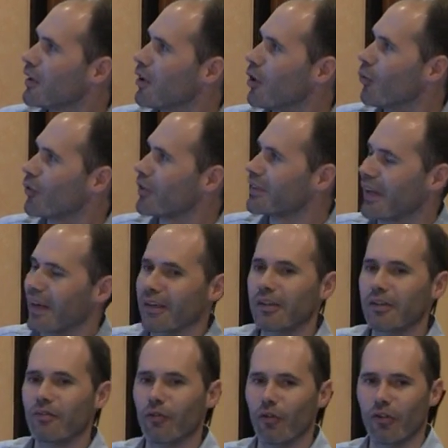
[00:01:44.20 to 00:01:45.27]

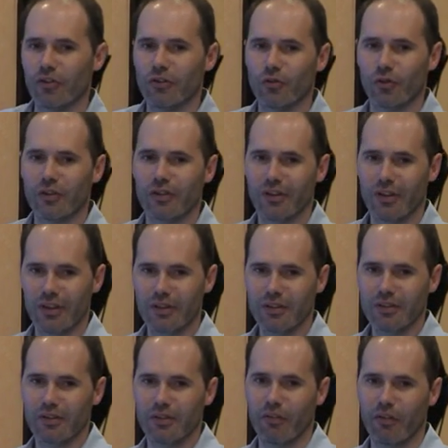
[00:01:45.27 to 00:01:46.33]
homozygote for the short allele
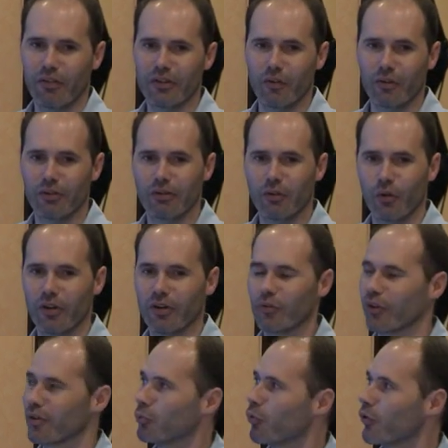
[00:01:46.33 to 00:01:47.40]
of the serotonin
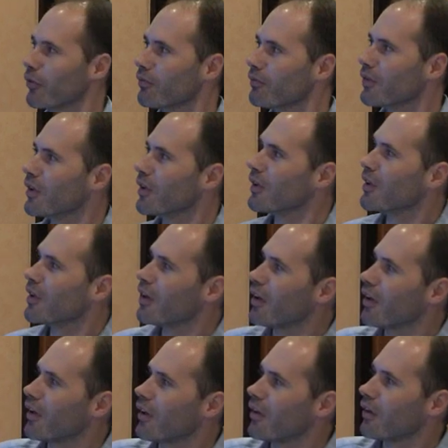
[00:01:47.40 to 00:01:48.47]
transporter,
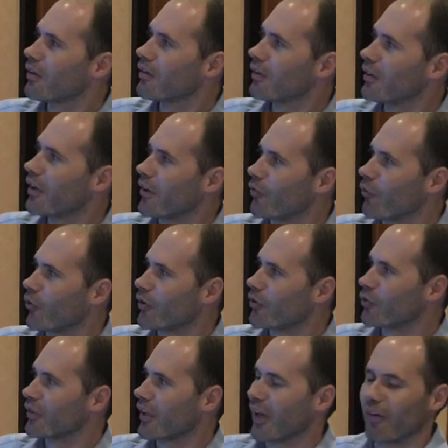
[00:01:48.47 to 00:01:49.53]

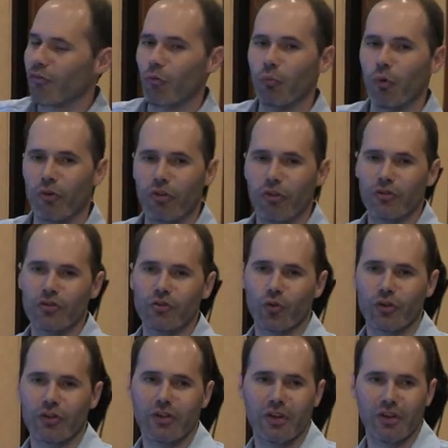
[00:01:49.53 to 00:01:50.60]
individuals that have both the
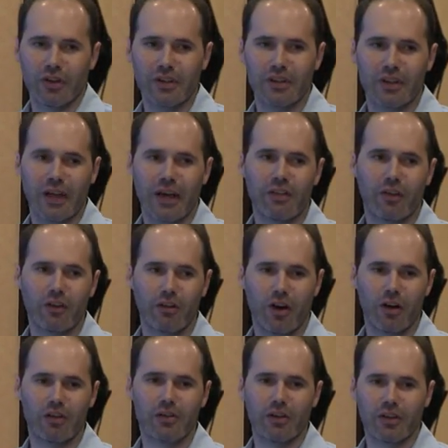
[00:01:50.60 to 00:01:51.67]
short allele and the
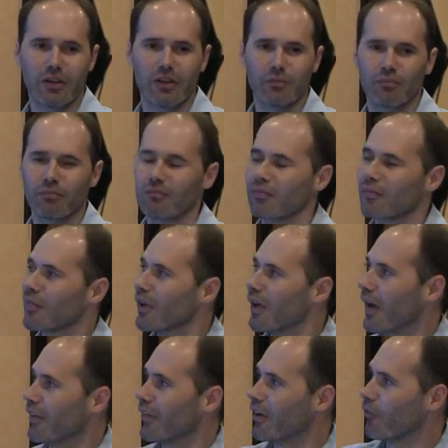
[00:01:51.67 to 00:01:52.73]
long allele,
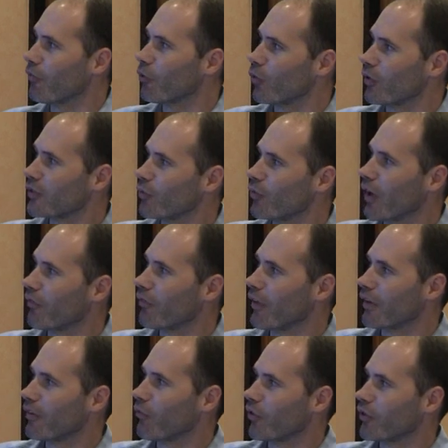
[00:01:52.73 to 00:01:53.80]
and then of course we have the
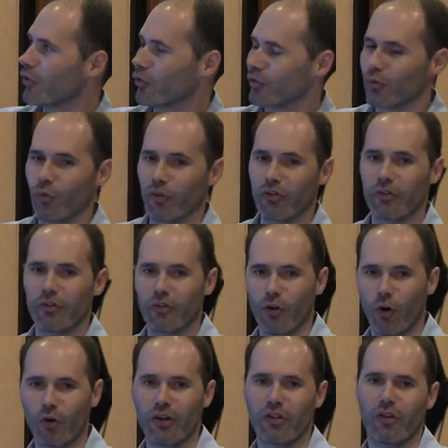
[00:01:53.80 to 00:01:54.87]
individuals with
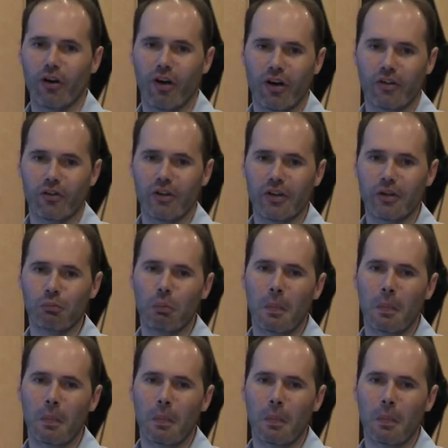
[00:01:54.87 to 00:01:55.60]
only the long allele.